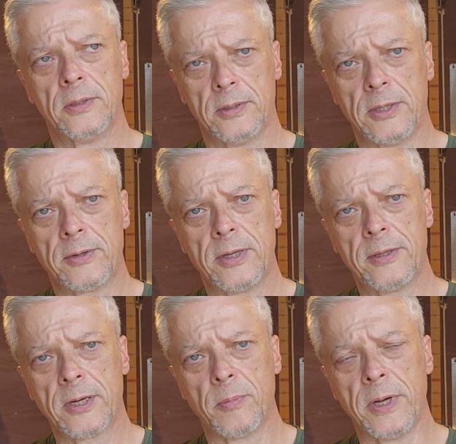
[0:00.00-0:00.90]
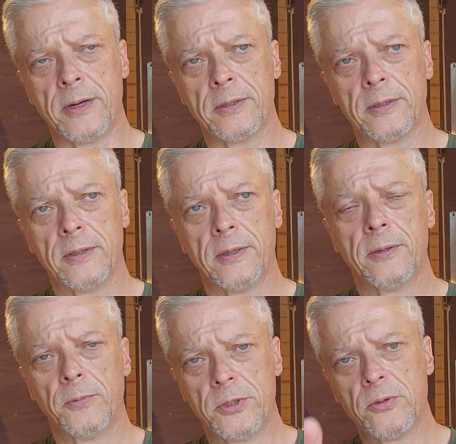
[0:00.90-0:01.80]
now that I think about it,
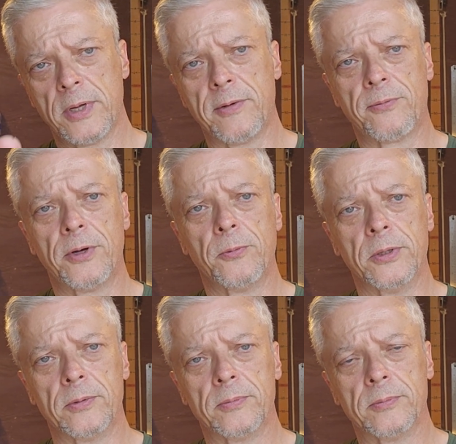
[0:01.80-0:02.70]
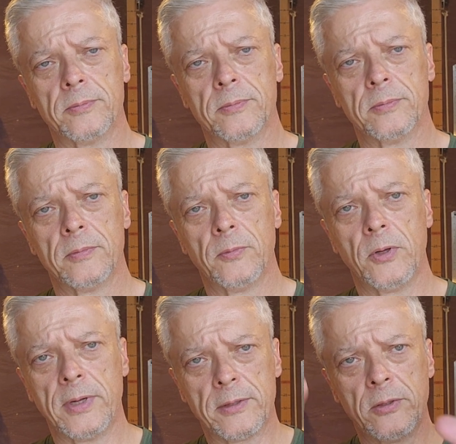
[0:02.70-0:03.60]
we do have free will. We
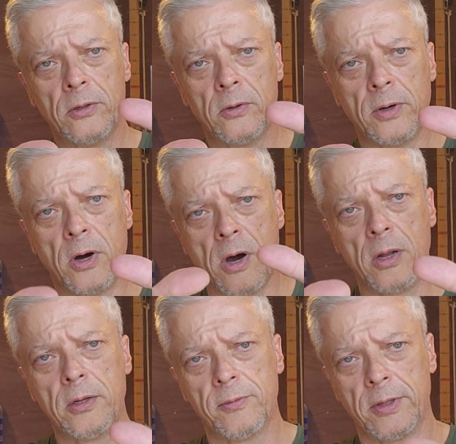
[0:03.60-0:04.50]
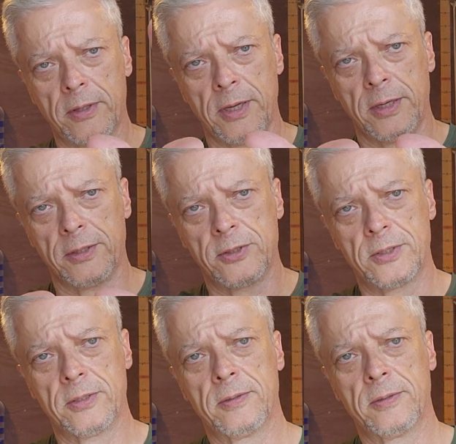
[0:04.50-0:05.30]
don't have to know all of the things,